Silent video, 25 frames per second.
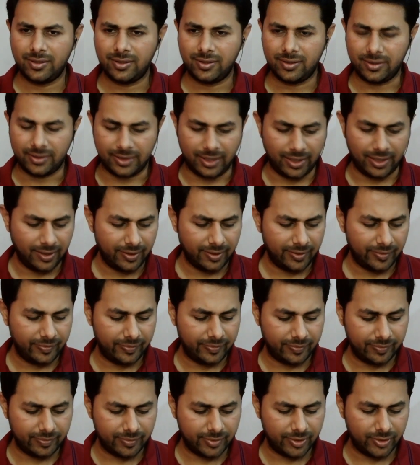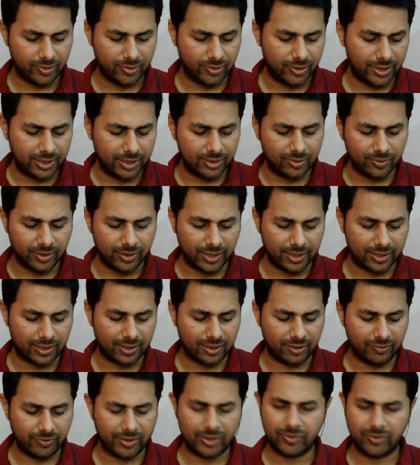right? You don't need to take
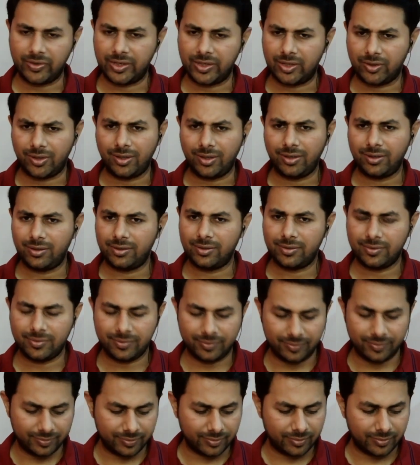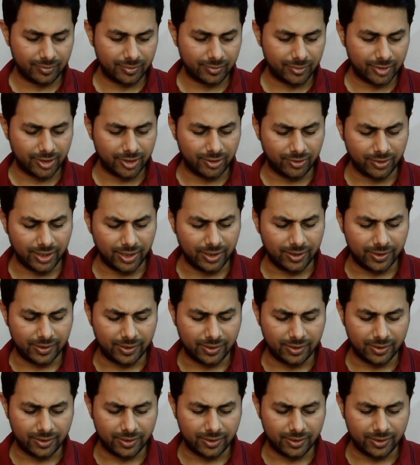derivative and all, okay.